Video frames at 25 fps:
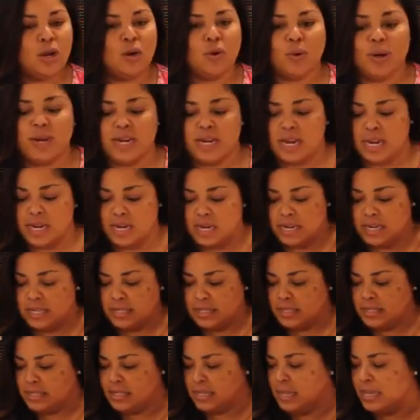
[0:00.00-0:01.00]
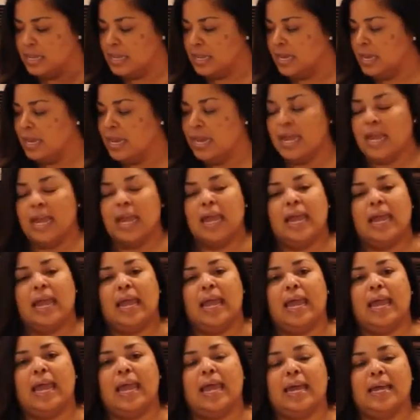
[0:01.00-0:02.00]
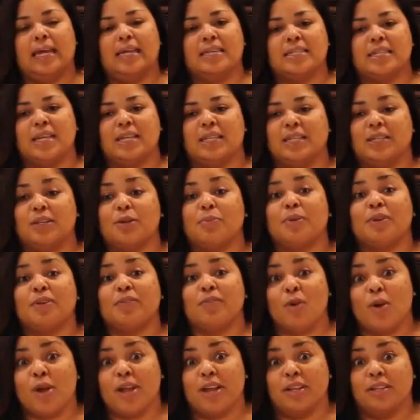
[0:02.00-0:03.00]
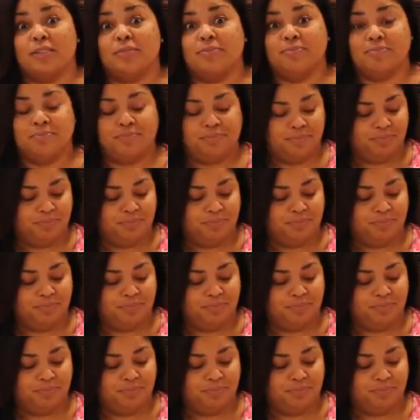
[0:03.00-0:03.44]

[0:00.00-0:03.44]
green onions, and a little bit of oil.